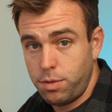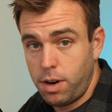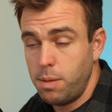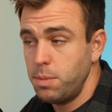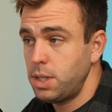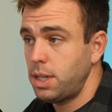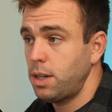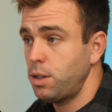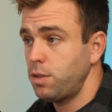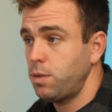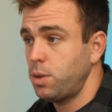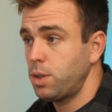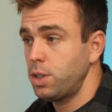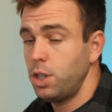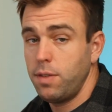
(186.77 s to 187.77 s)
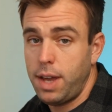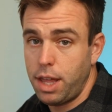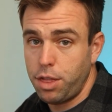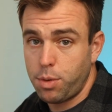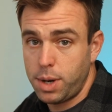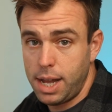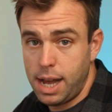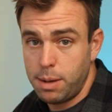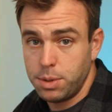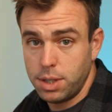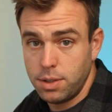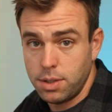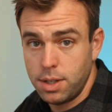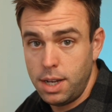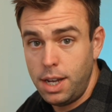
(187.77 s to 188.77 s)
from Salesforce, you've got three
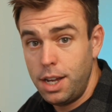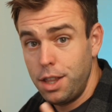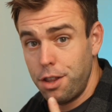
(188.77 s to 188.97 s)
options.